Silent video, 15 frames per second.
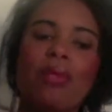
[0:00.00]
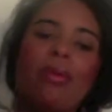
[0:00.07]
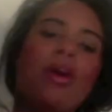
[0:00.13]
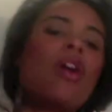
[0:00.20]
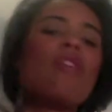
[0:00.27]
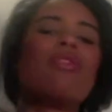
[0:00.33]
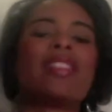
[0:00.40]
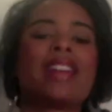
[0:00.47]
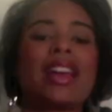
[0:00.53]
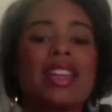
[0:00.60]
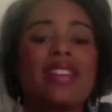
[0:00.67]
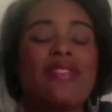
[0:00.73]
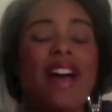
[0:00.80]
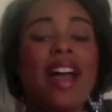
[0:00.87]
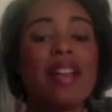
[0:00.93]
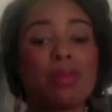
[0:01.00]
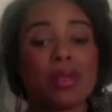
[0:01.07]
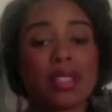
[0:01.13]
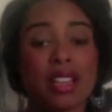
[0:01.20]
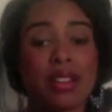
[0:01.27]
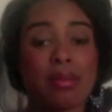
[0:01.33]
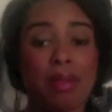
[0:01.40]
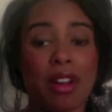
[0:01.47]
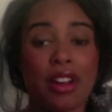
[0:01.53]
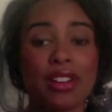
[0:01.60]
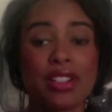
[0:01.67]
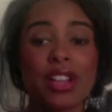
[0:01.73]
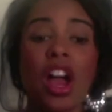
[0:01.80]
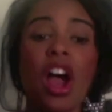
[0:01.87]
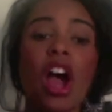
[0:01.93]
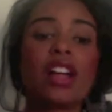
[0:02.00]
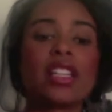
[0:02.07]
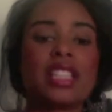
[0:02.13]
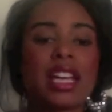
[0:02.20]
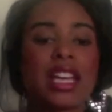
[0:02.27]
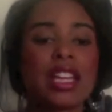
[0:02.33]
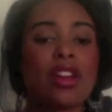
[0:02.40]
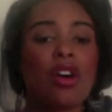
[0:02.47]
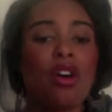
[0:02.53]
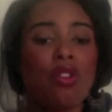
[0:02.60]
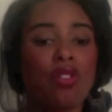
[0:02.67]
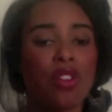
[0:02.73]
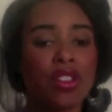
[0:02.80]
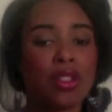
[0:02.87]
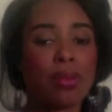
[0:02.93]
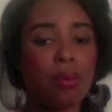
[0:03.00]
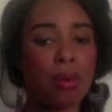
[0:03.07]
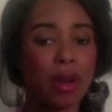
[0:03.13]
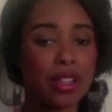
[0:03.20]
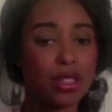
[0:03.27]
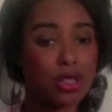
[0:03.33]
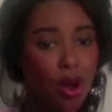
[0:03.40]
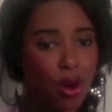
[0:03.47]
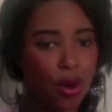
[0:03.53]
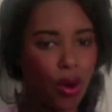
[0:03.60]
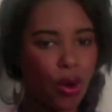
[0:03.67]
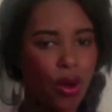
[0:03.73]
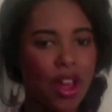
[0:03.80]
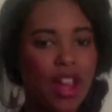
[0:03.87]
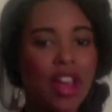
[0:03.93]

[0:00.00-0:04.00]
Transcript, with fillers: while over 95% of bettors are taking the over in the point total.